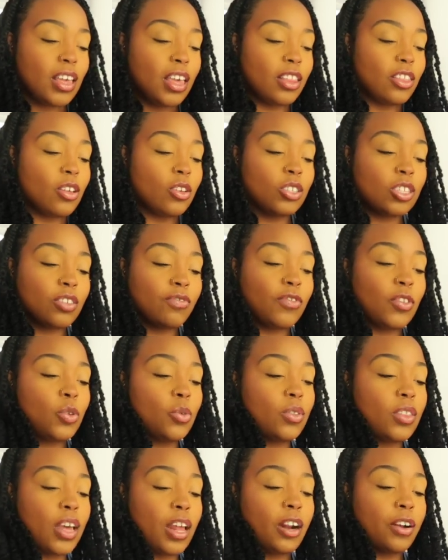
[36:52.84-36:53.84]
and those of
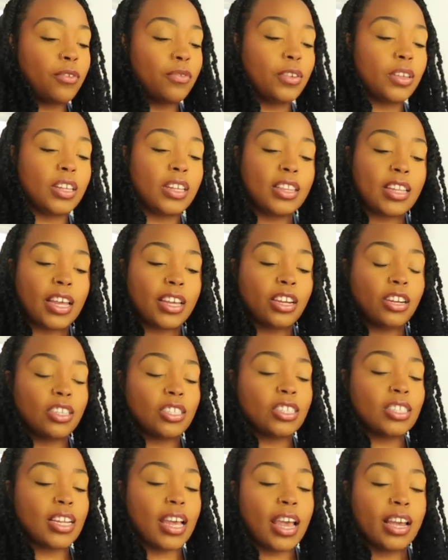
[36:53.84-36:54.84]
you that are feeling like you're
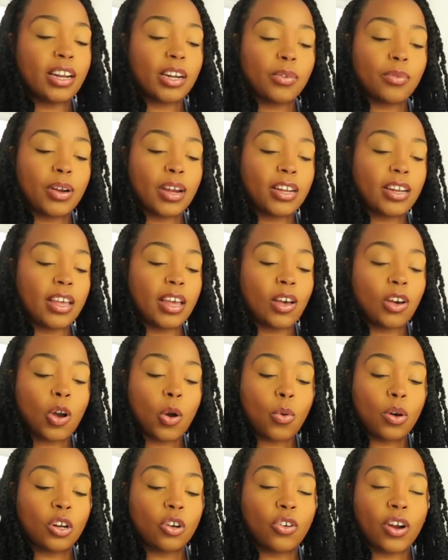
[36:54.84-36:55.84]
stagnant right now,
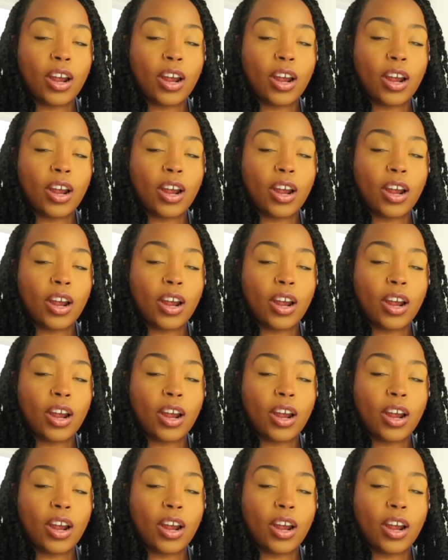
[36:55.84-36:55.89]
go on a